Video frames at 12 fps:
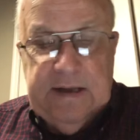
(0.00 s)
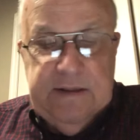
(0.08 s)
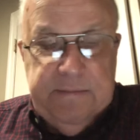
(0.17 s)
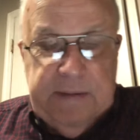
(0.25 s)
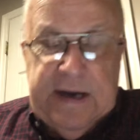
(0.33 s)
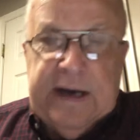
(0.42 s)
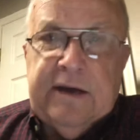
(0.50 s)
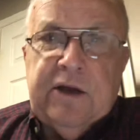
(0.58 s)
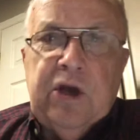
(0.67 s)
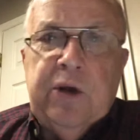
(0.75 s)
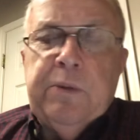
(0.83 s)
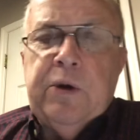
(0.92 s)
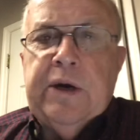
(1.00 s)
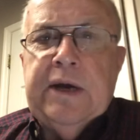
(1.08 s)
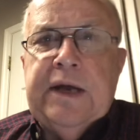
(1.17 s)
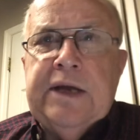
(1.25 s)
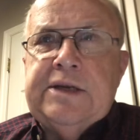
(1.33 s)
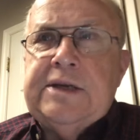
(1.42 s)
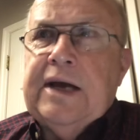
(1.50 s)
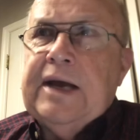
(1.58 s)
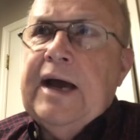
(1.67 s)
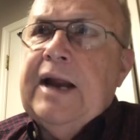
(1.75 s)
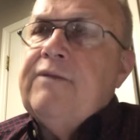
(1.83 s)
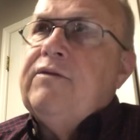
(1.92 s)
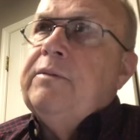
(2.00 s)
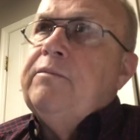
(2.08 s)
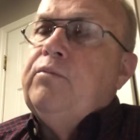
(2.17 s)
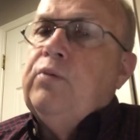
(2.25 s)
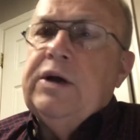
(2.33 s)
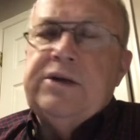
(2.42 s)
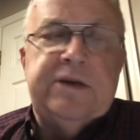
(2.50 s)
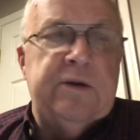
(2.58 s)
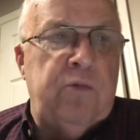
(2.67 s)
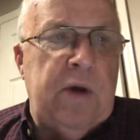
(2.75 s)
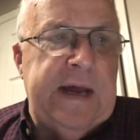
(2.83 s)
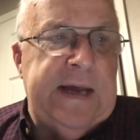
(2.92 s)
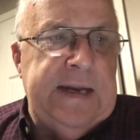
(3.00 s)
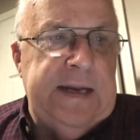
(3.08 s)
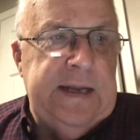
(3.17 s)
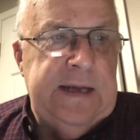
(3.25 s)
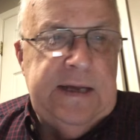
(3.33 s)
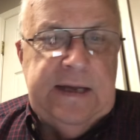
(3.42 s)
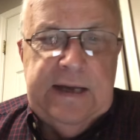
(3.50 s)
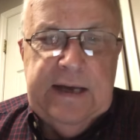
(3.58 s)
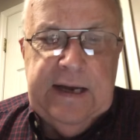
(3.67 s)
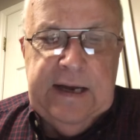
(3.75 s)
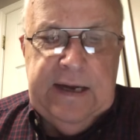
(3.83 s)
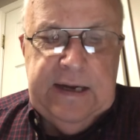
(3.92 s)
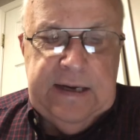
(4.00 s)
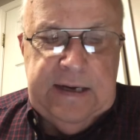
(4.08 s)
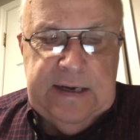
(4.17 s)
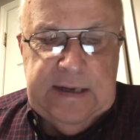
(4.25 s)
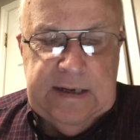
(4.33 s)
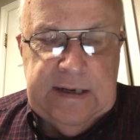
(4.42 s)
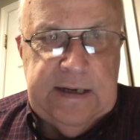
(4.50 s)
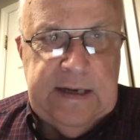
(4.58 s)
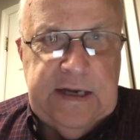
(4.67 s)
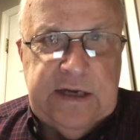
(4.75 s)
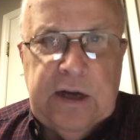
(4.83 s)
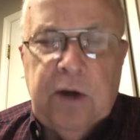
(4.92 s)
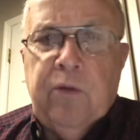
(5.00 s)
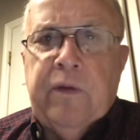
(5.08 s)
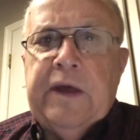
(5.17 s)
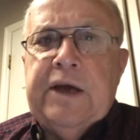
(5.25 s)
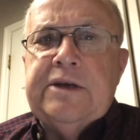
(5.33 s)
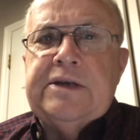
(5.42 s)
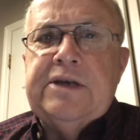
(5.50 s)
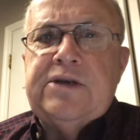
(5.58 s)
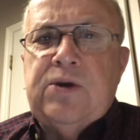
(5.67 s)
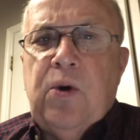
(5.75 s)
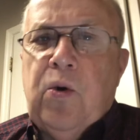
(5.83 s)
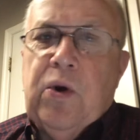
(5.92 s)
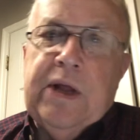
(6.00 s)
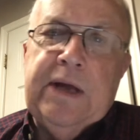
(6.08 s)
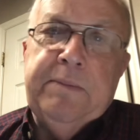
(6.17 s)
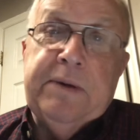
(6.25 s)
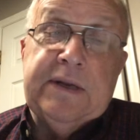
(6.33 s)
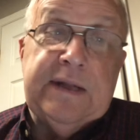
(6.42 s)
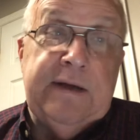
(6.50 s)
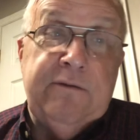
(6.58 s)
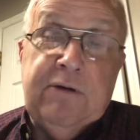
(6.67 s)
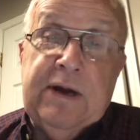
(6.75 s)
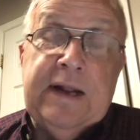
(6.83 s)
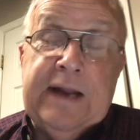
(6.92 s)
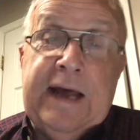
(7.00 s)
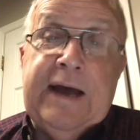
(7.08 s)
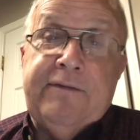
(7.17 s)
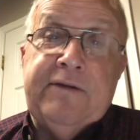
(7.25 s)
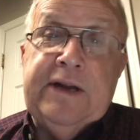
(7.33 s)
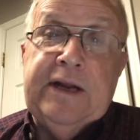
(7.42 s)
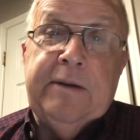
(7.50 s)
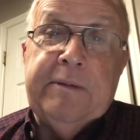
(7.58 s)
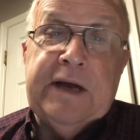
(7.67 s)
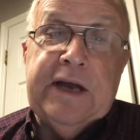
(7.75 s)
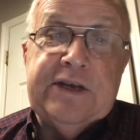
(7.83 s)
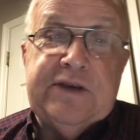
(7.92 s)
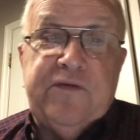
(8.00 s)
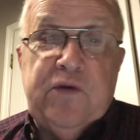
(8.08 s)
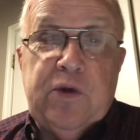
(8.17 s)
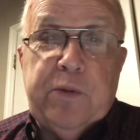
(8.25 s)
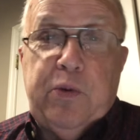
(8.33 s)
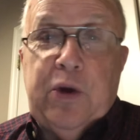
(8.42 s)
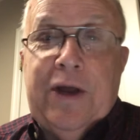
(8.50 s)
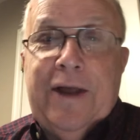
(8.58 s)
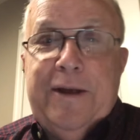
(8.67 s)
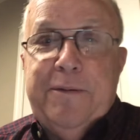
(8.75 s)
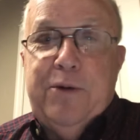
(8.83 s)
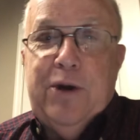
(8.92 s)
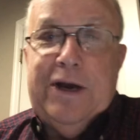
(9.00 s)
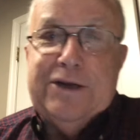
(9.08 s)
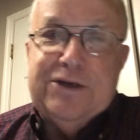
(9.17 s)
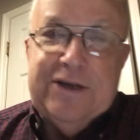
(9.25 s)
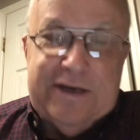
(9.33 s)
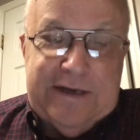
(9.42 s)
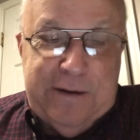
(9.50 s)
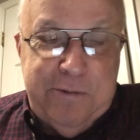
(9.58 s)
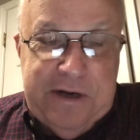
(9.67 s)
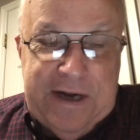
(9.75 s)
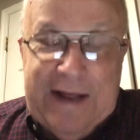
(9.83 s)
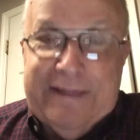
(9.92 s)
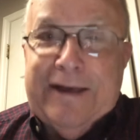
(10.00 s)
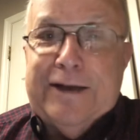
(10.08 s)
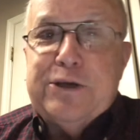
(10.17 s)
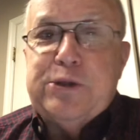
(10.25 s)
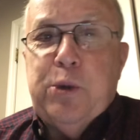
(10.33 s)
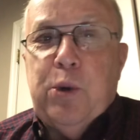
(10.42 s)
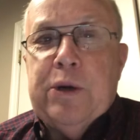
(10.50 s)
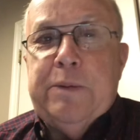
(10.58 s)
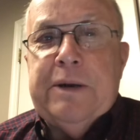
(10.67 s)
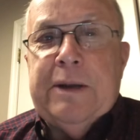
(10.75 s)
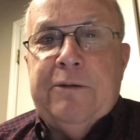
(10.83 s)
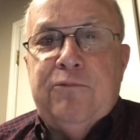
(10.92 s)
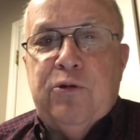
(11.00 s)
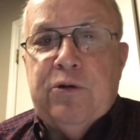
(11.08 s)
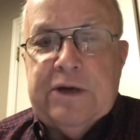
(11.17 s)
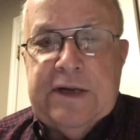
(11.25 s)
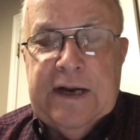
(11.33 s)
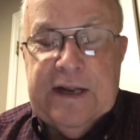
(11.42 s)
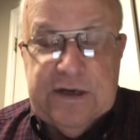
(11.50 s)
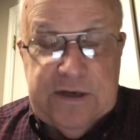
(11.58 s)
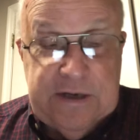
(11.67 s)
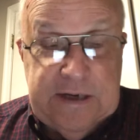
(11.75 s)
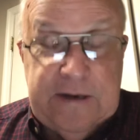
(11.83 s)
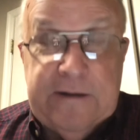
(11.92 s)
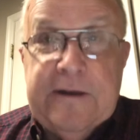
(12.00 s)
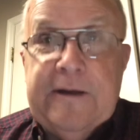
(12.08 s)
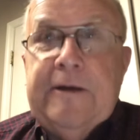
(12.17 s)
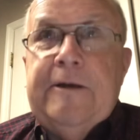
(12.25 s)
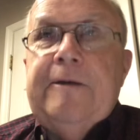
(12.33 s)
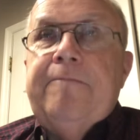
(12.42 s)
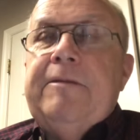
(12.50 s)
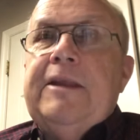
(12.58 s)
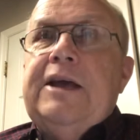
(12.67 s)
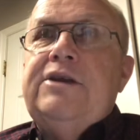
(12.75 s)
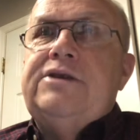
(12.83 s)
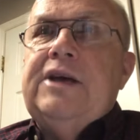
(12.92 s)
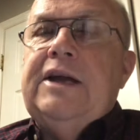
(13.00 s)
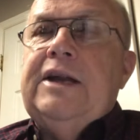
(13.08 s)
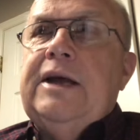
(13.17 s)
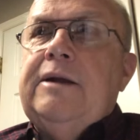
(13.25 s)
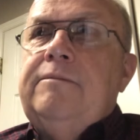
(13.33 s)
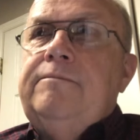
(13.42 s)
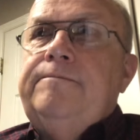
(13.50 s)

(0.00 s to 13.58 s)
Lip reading: My humor is, I got it from President Reagan, and he told this, it's corny, but they really laughed at him. I guess if you're the president, they will. I think it's corny, but I want to tell it to you. He said that